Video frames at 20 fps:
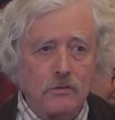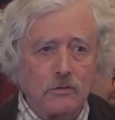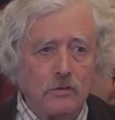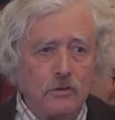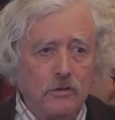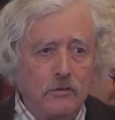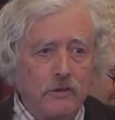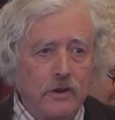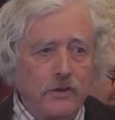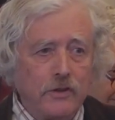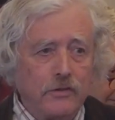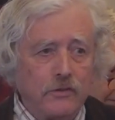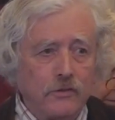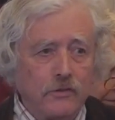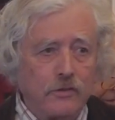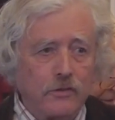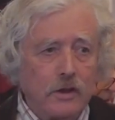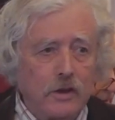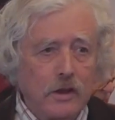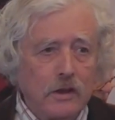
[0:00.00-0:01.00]
And there are two
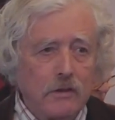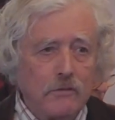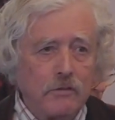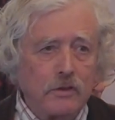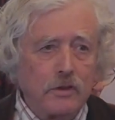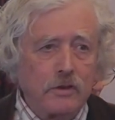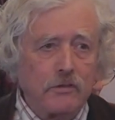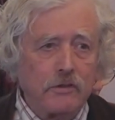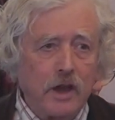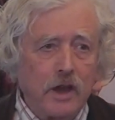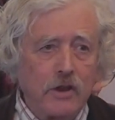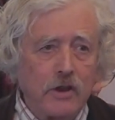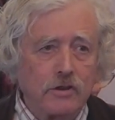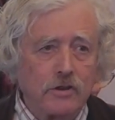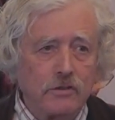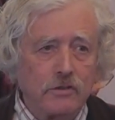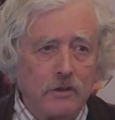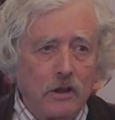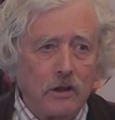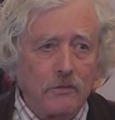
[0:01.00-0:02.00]
reasons for the
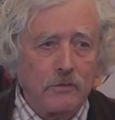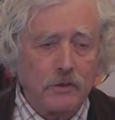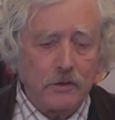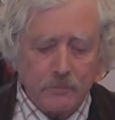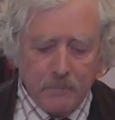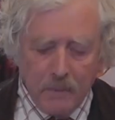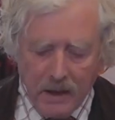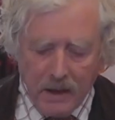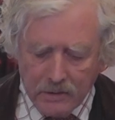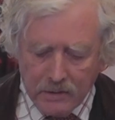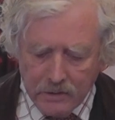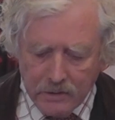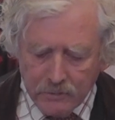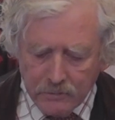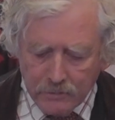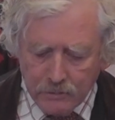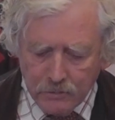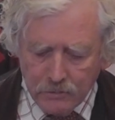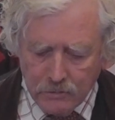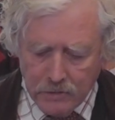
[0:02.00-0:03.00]
creation of this
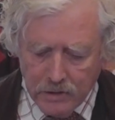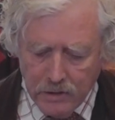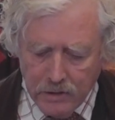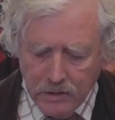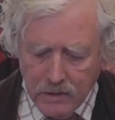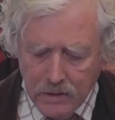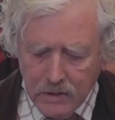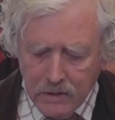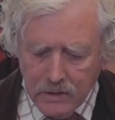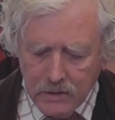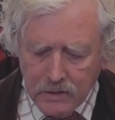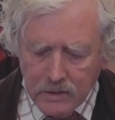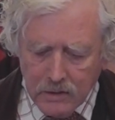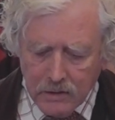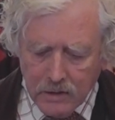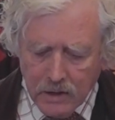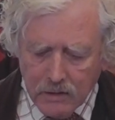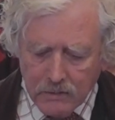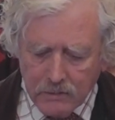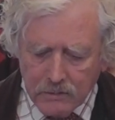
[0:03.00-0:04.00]
barony of Sudeley.
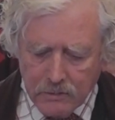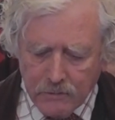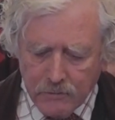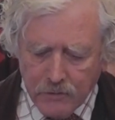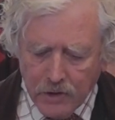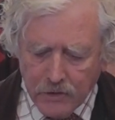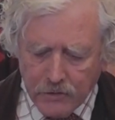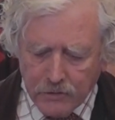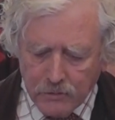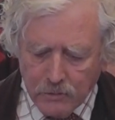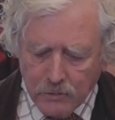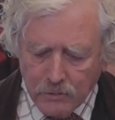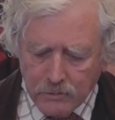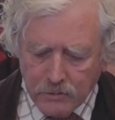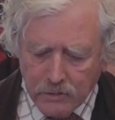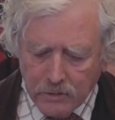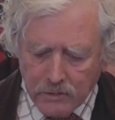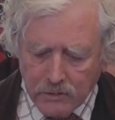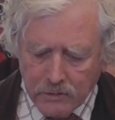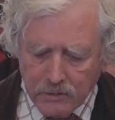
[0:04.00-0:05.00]
The
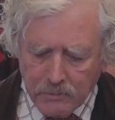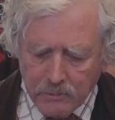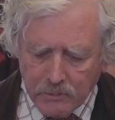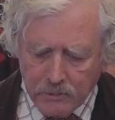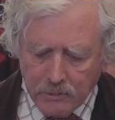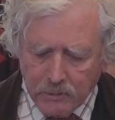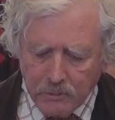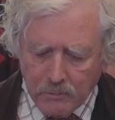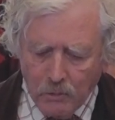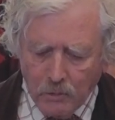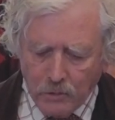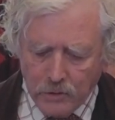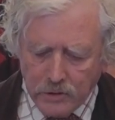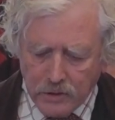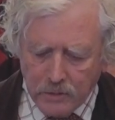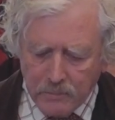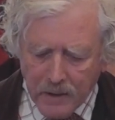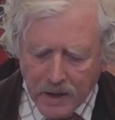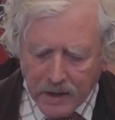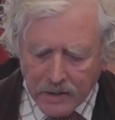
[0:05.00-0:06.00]
first Lord was
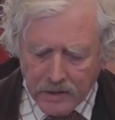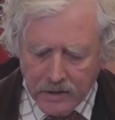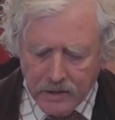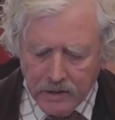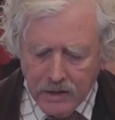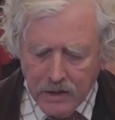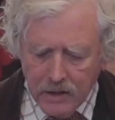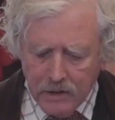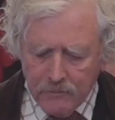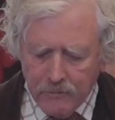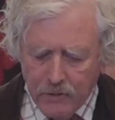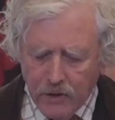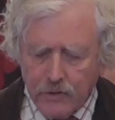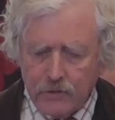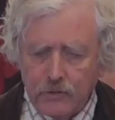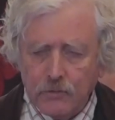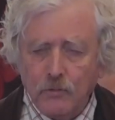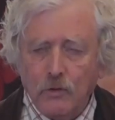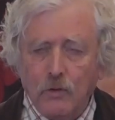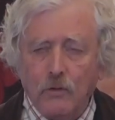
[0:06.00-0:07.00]
awarded the barony,
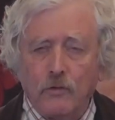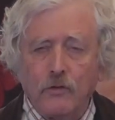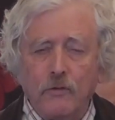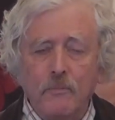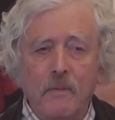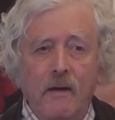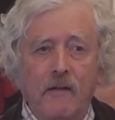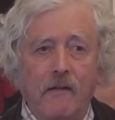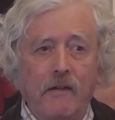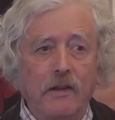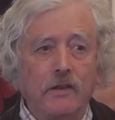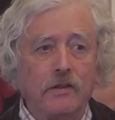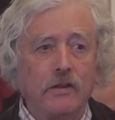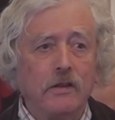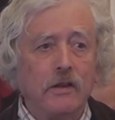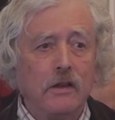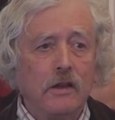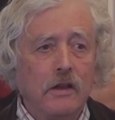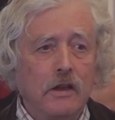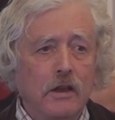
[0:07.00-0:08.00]
first of all for
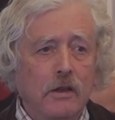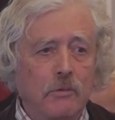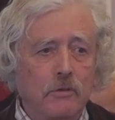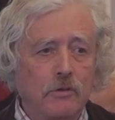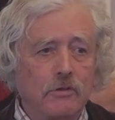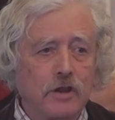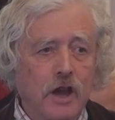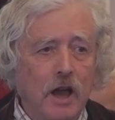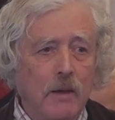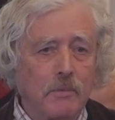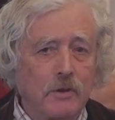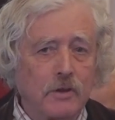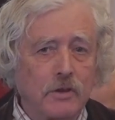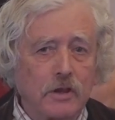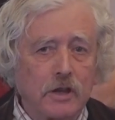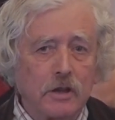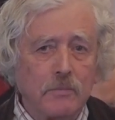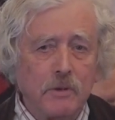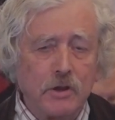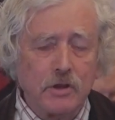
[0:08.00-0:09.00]
merit. He was
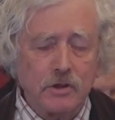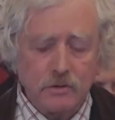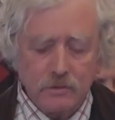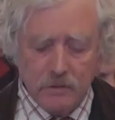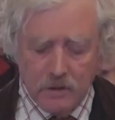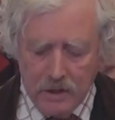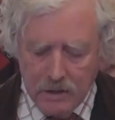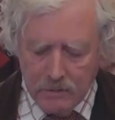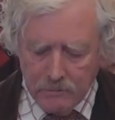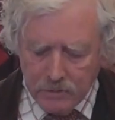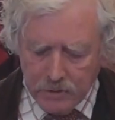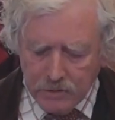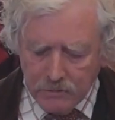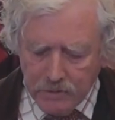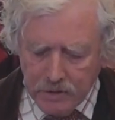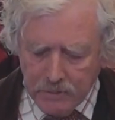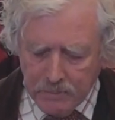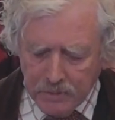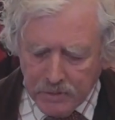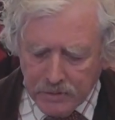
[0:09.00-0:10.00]
chairman of the commission
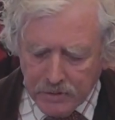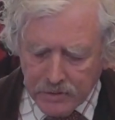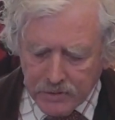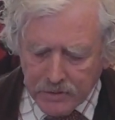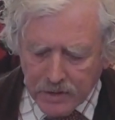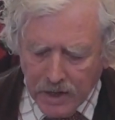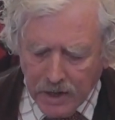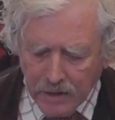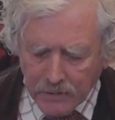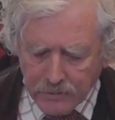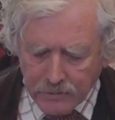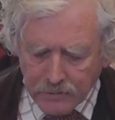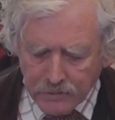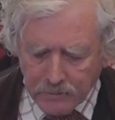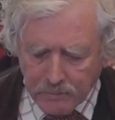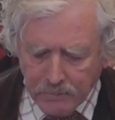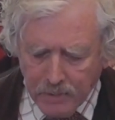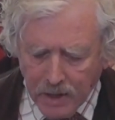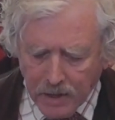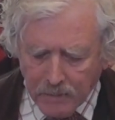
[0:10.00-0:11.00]
for the rebuilding of the
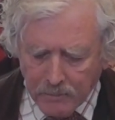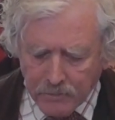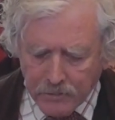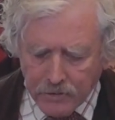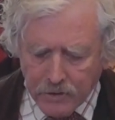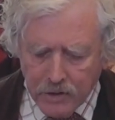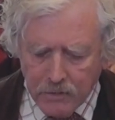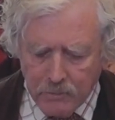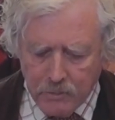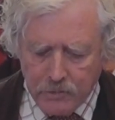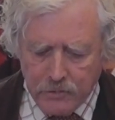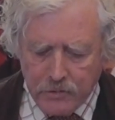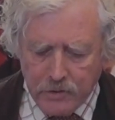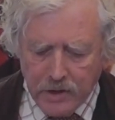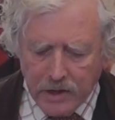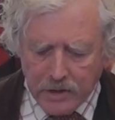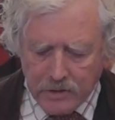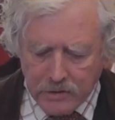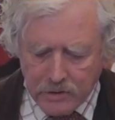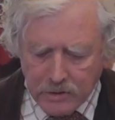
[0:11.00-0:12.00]
Houses of Parliament,
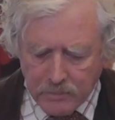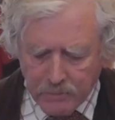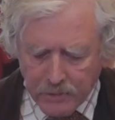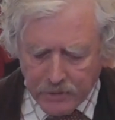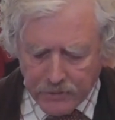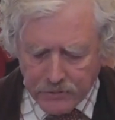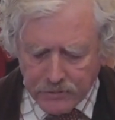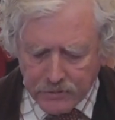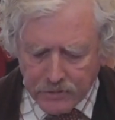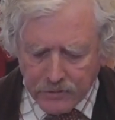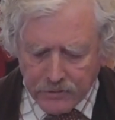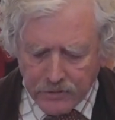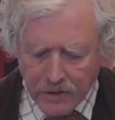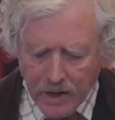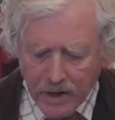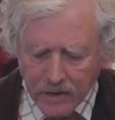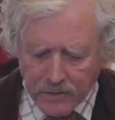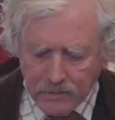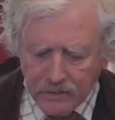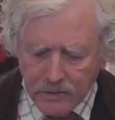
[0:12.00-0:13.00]
which selected the
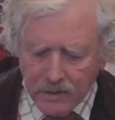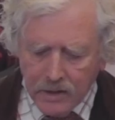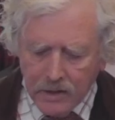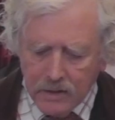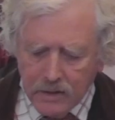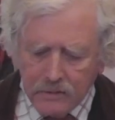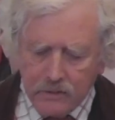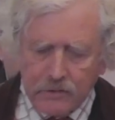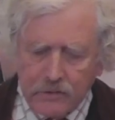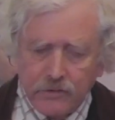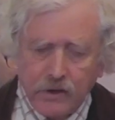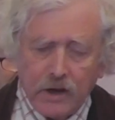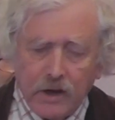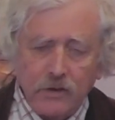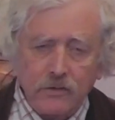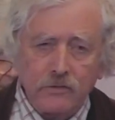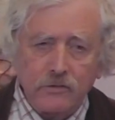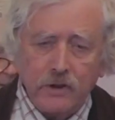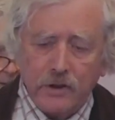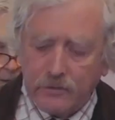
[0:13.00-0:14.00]
present design.
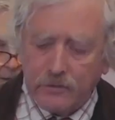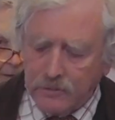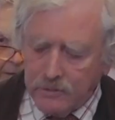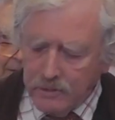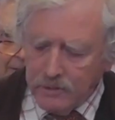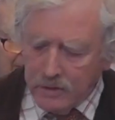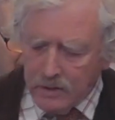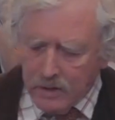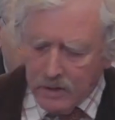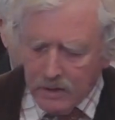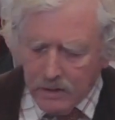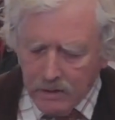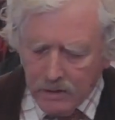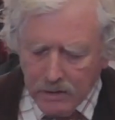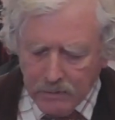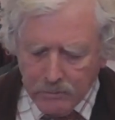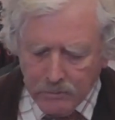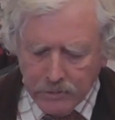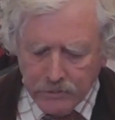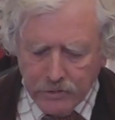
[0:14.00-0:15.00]
The second reason
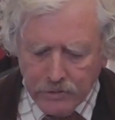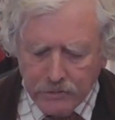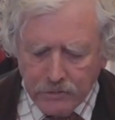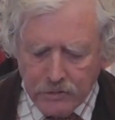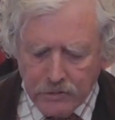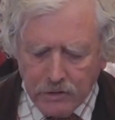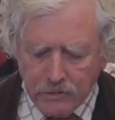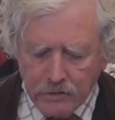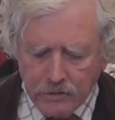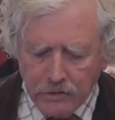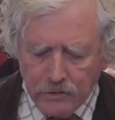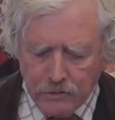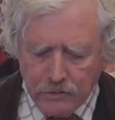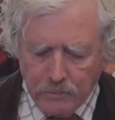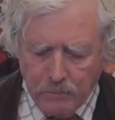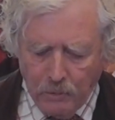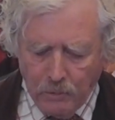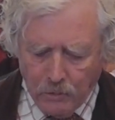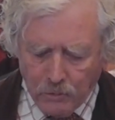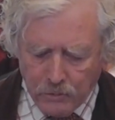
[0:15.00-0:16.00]
was that
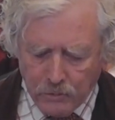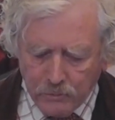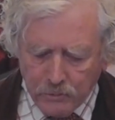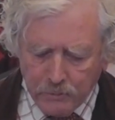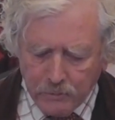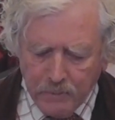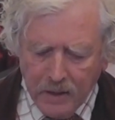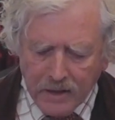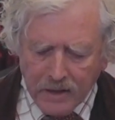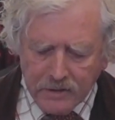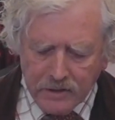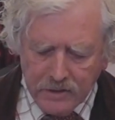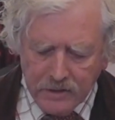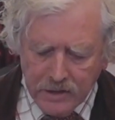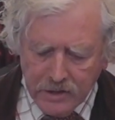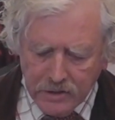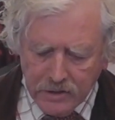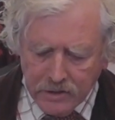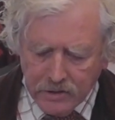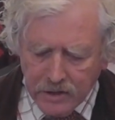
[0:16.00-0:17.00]
his support was
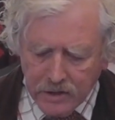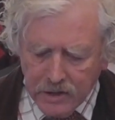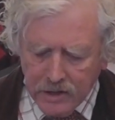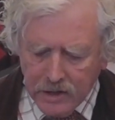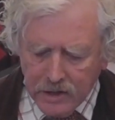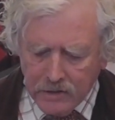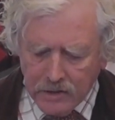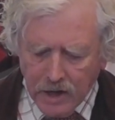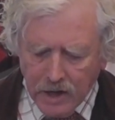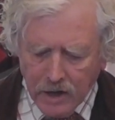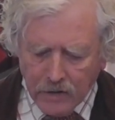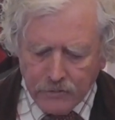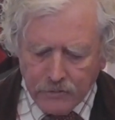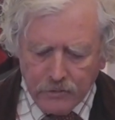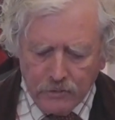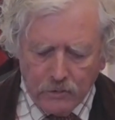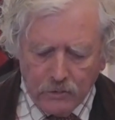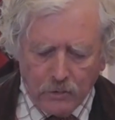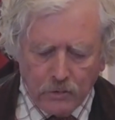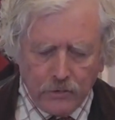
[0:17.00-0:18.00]
badly needed in
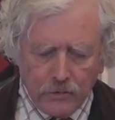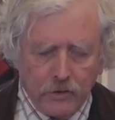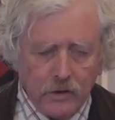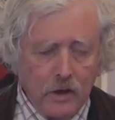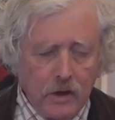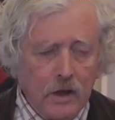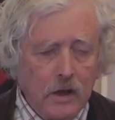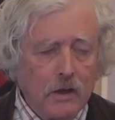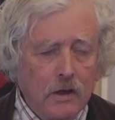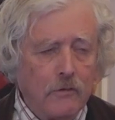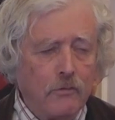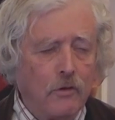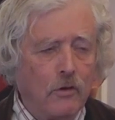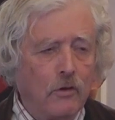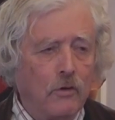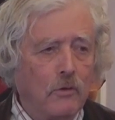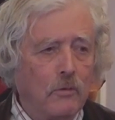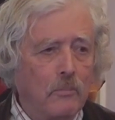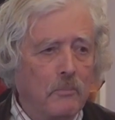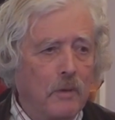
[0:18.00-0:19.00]
the House of Lords
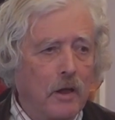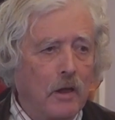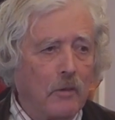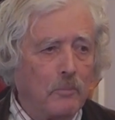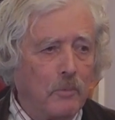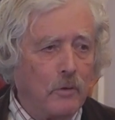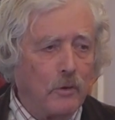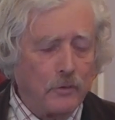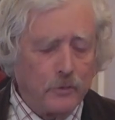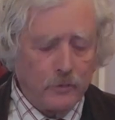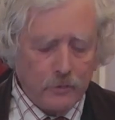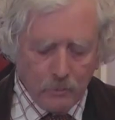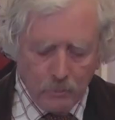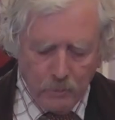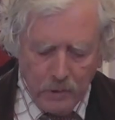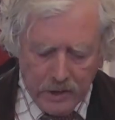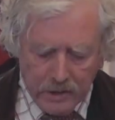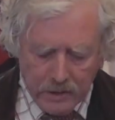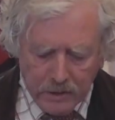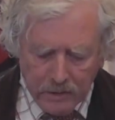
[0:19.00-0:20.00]
for
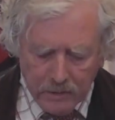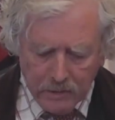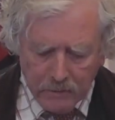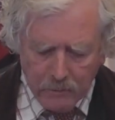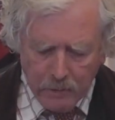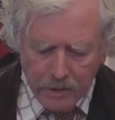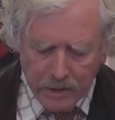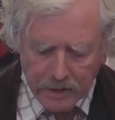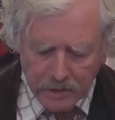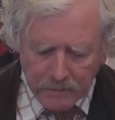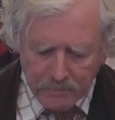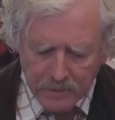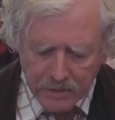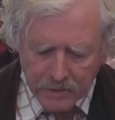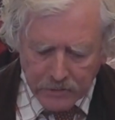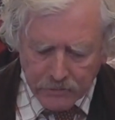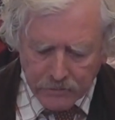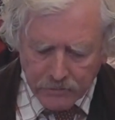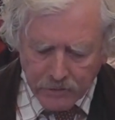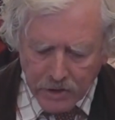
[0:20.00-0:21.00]
Melbourne's weak
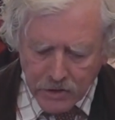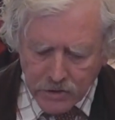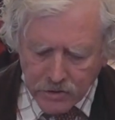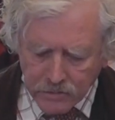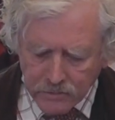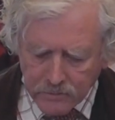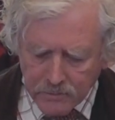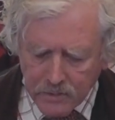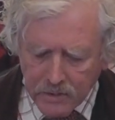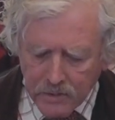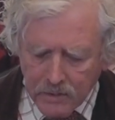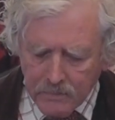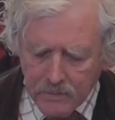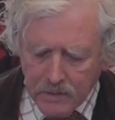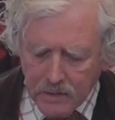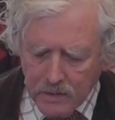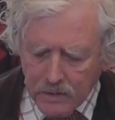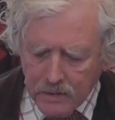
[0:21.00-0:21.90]
Whig administration.